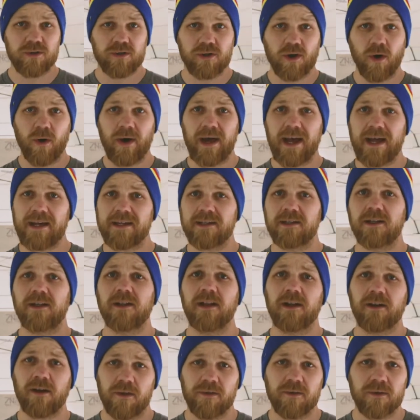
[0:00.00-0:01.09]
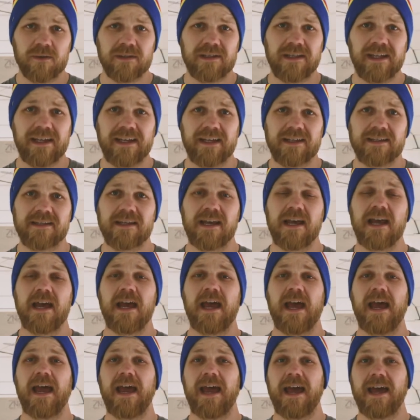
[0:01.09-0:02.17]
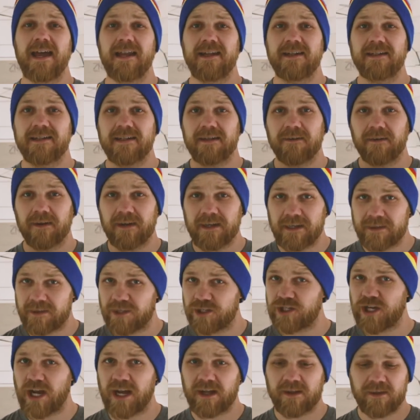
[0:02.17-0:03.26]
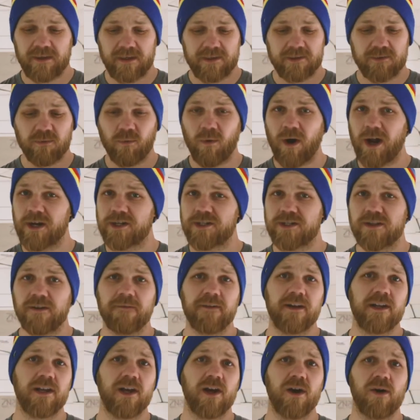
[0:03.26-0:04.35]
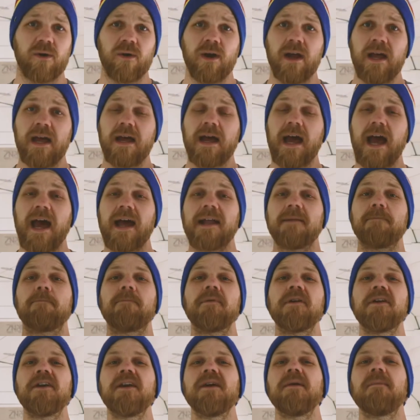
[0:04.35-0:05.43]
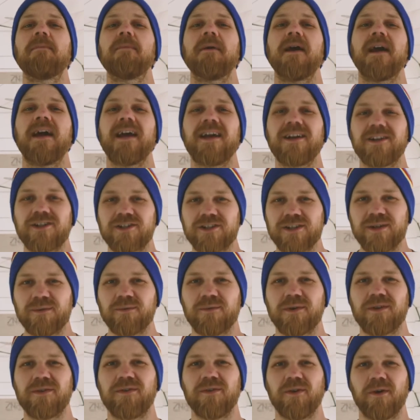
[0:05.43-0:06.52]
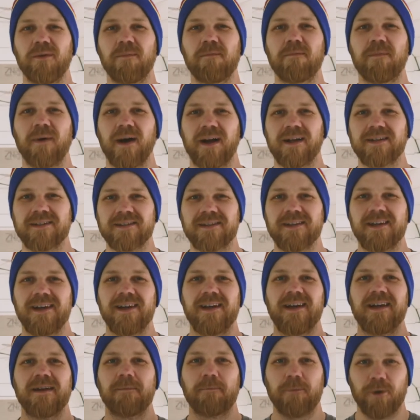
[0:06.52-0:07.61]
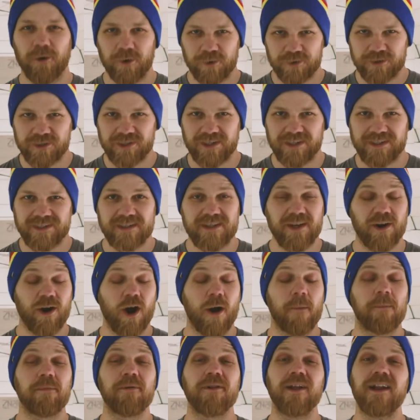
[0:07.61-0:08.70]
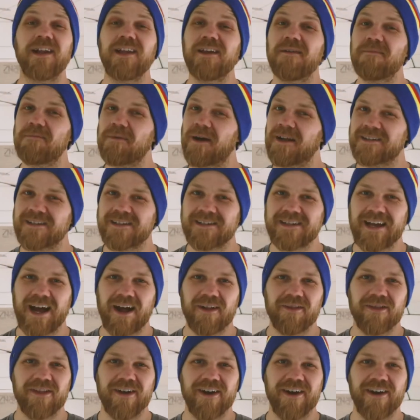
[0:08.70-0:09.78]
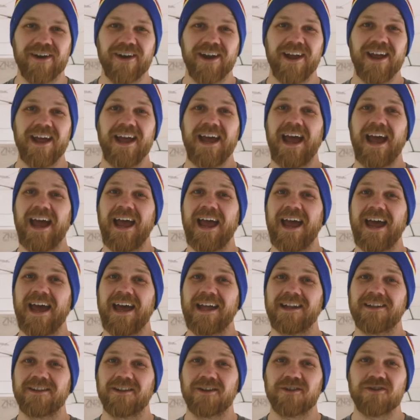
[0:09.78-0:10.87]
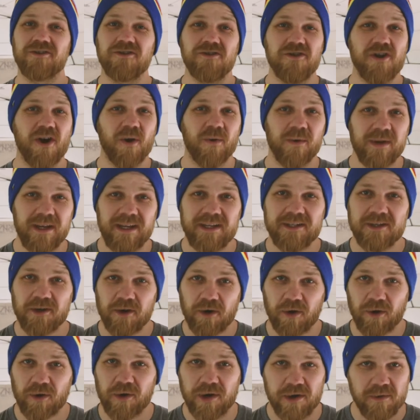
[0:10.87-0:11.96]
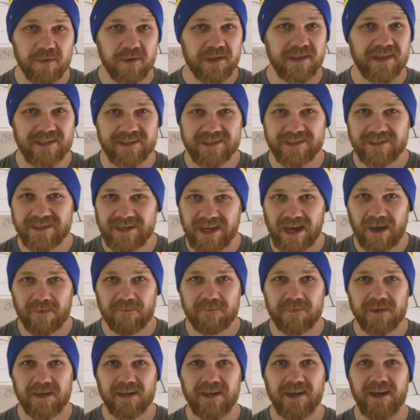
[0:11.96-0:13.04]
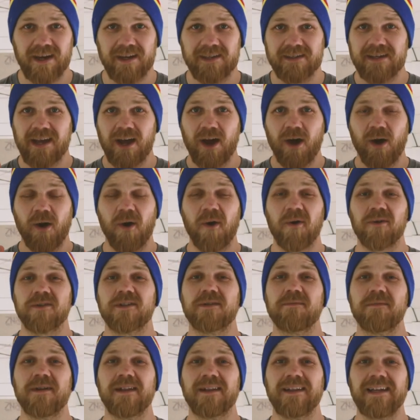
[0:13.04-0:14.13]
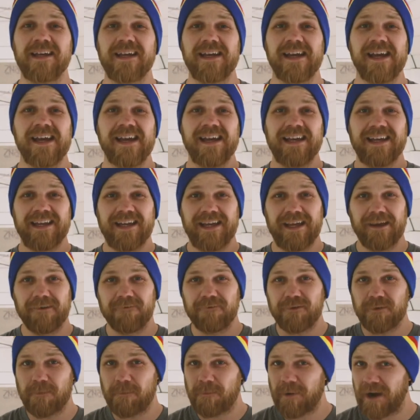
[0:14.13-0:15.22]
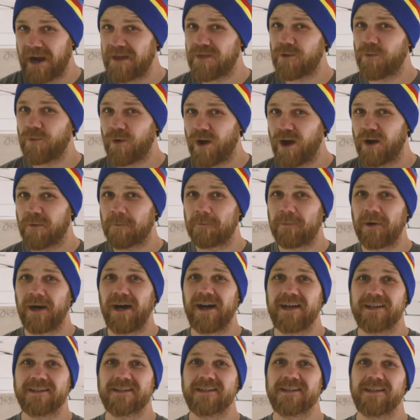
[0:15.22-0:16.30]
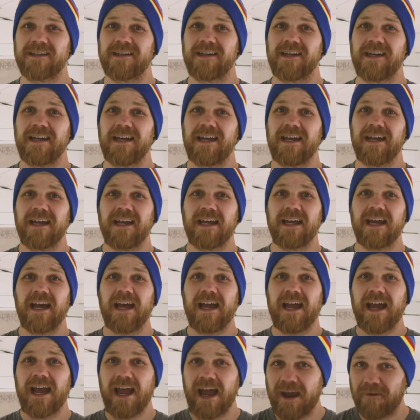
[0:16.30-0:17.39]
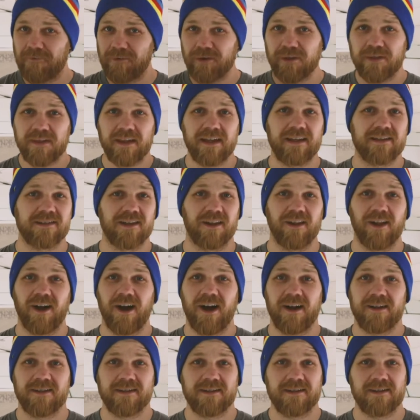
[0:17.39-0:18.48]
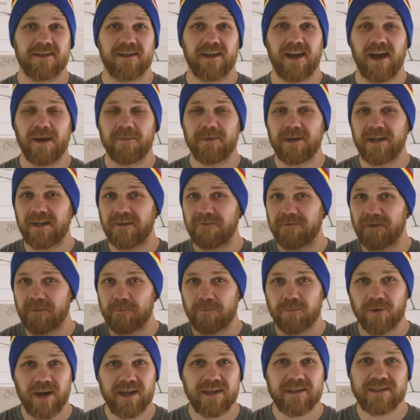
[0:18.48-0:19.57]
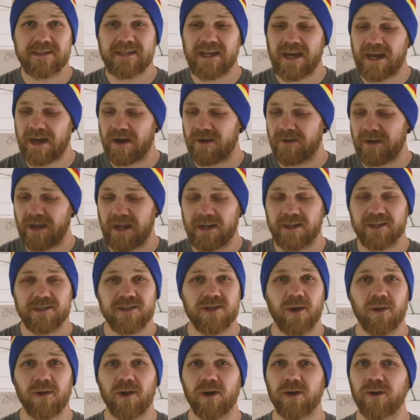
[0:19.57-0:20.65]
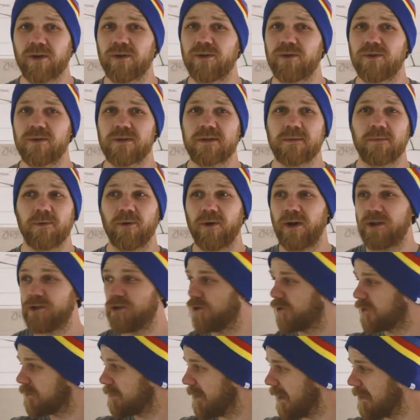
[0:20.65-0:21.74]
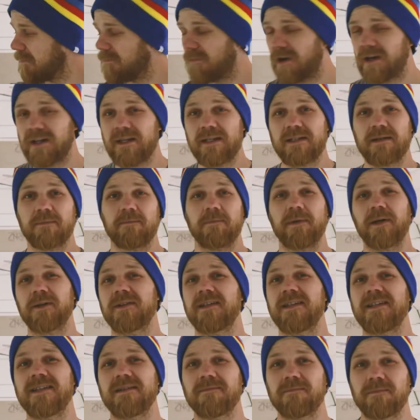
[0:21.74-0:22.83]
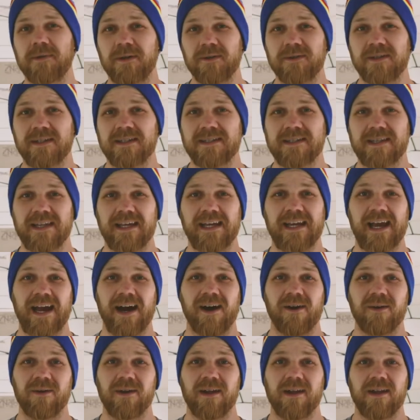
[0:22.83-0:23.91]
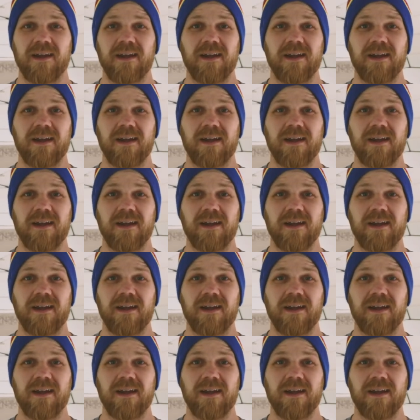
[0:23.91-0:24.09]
Go ahead, click on those links and get the checklist, watch the video, and be patient with your bus purchase. There are plenty of buses out there and there's no need to hurry with this step, because ultimately, if you buy the wrong bus, everything's a loss. I mean, if it breaks down and it's no longer usable and you spent money to build this thing out,